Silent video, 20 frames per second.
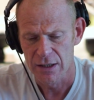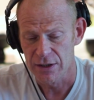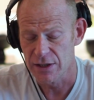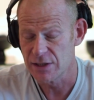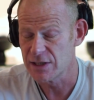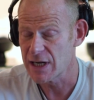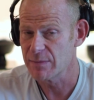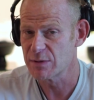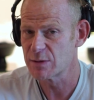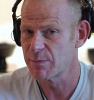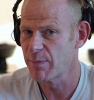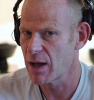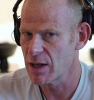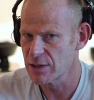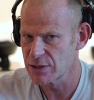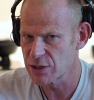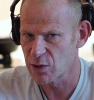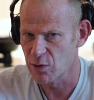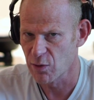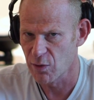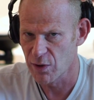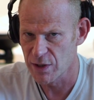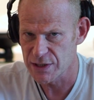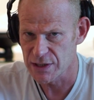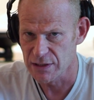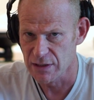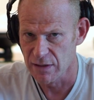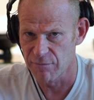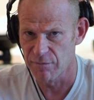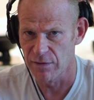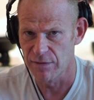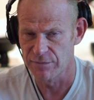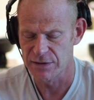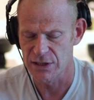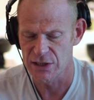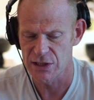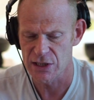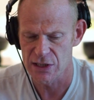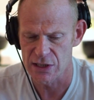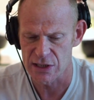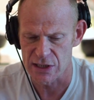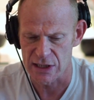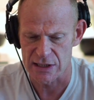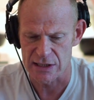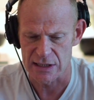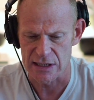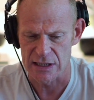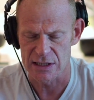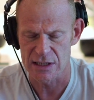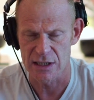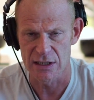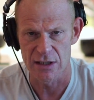the James Bond scores in the 50s and 60s